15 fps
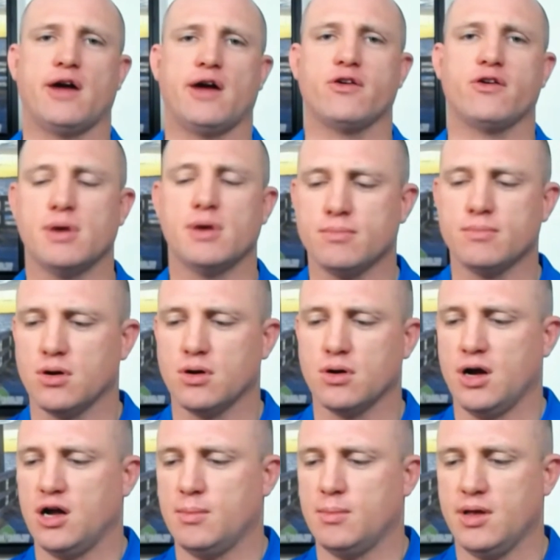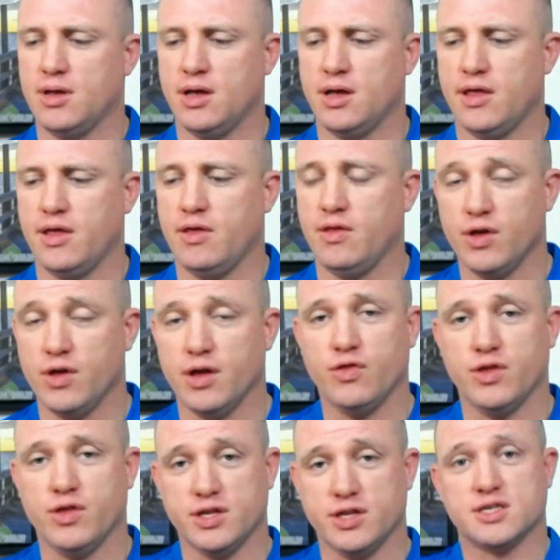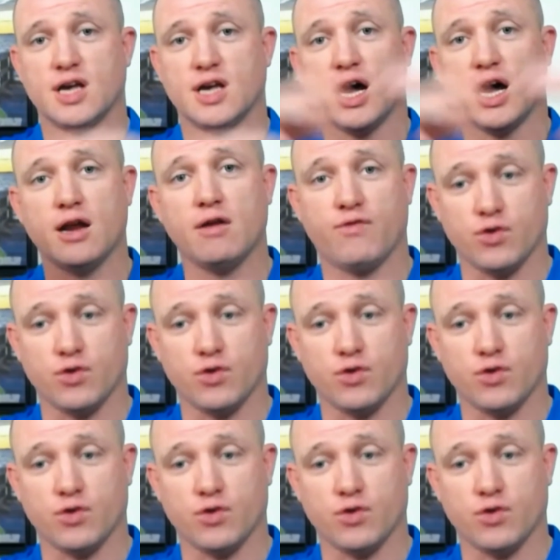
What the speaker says: I remember the design for